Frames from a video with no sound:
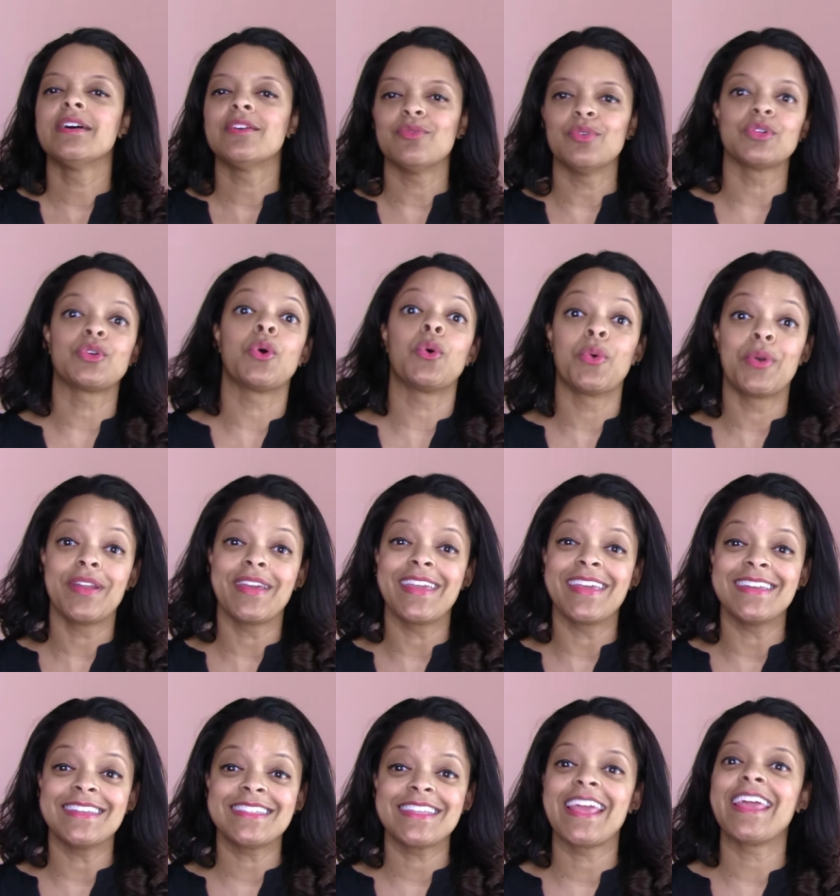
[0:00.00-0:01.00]
recording
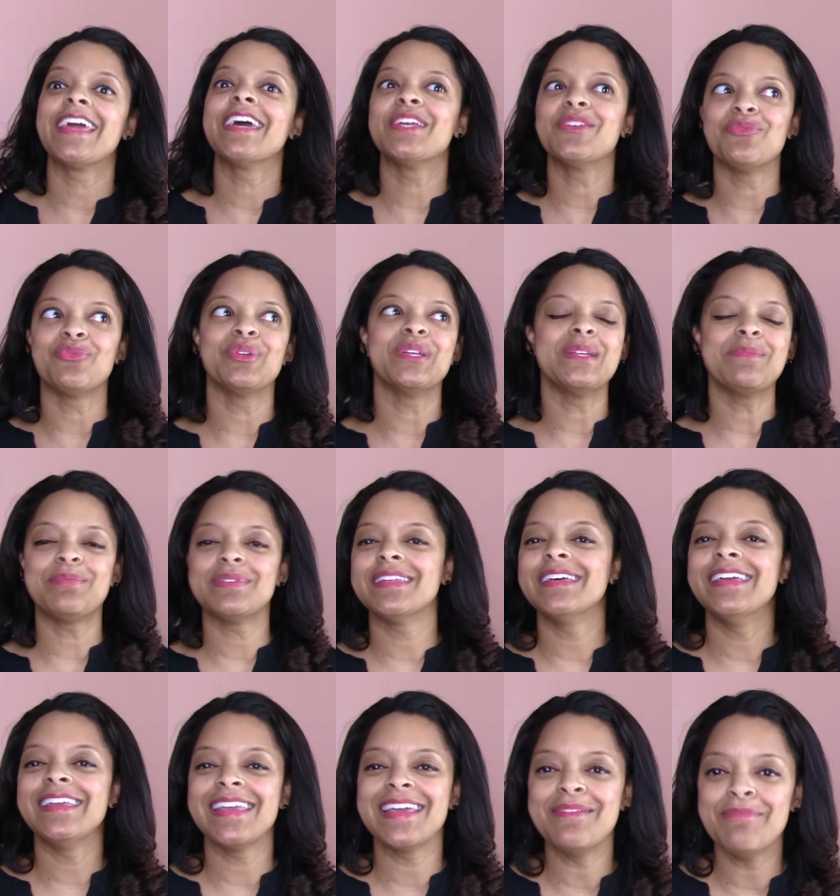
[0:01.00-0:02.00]
it and
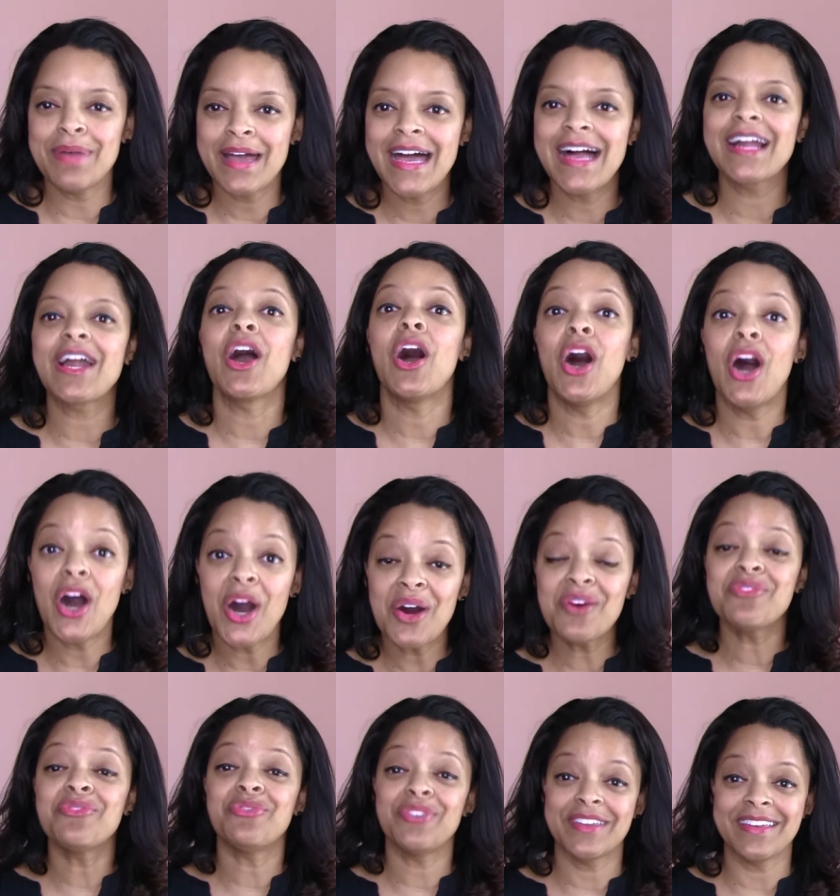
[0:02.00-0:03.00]
replaying it back
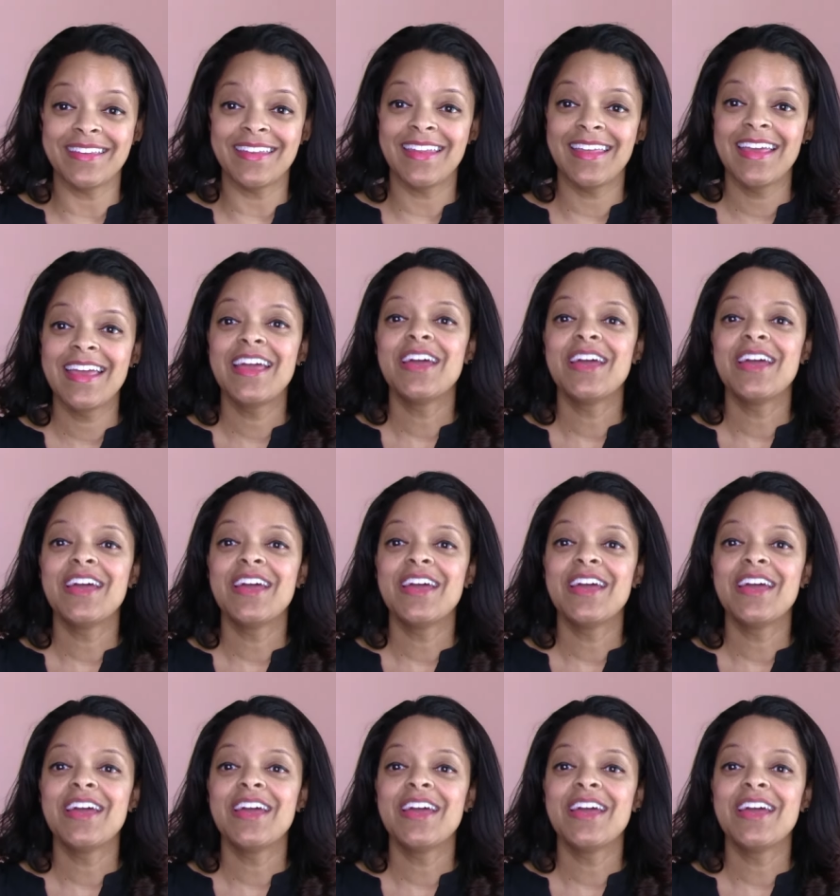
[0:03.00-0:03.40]
often.